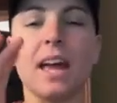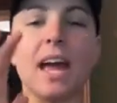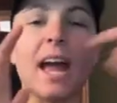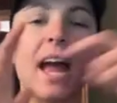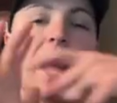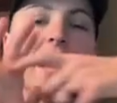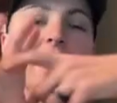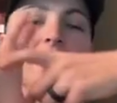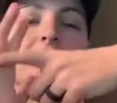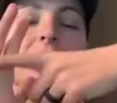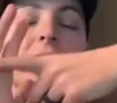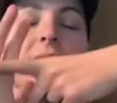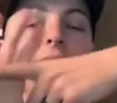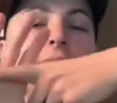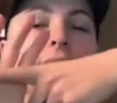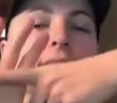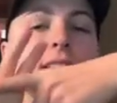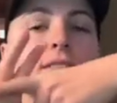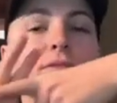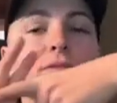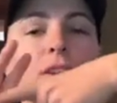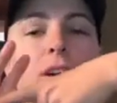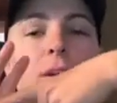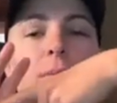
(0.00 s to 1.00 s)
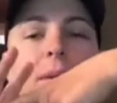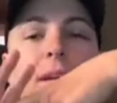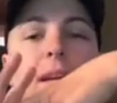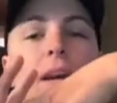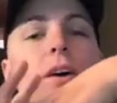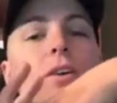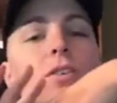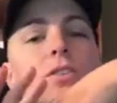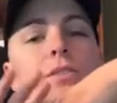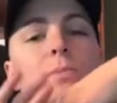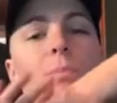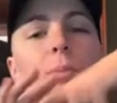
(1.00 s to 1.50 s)
the handsets from
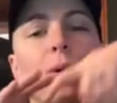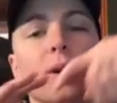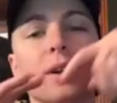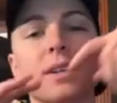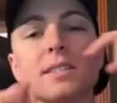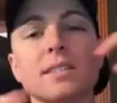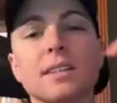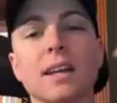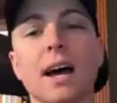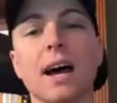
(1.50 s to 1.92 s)
EO Sports